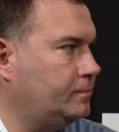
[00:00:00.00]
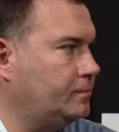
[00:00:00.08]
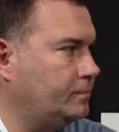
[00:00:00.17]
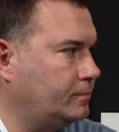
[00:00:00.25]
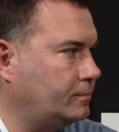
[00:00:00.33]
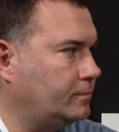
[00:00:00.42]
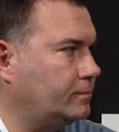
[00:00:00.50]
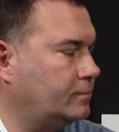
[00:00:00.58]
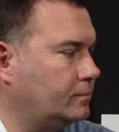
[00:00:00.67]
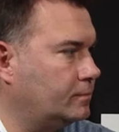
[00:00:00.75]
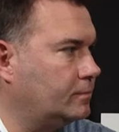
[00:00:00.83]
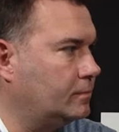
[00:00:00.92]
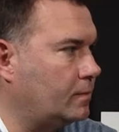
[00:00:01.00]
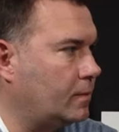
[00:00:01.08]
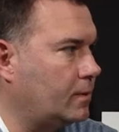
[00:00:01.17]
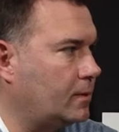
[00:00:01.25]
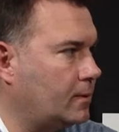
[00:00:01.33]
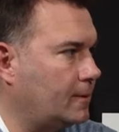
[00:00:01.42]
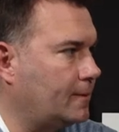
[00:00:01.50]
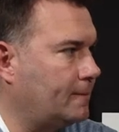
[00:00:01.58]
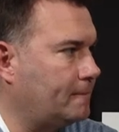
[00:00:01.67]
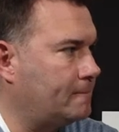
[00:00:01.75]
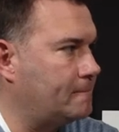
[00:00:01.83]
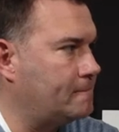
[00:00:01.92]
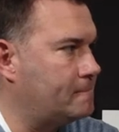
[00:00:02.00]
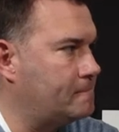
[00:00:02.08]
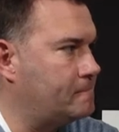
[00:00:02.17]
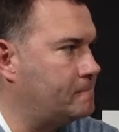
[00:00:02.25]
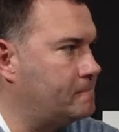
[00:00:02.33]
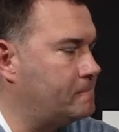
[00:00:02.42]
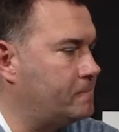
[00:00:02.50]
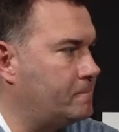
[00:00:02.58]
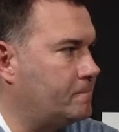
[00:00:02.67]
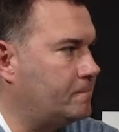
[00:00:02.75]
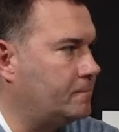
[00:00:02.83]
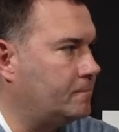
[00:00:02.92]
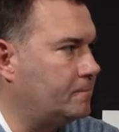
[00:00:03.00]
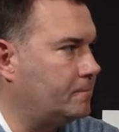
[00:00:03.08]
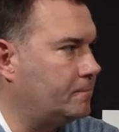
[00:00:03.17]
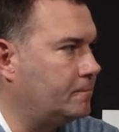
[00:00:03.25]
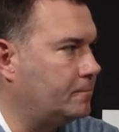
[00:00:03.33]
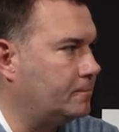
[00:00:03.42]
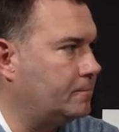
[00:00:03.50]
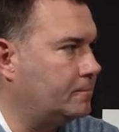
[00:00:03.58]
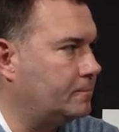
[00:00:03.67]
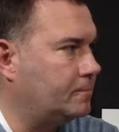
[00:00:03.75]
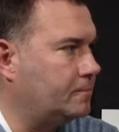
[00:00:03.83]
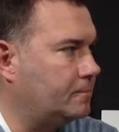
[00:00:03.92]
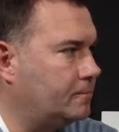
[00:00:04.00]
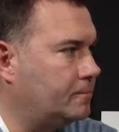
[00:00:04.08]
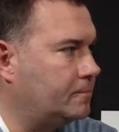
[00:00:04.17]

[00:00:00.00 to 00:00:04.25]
(silent)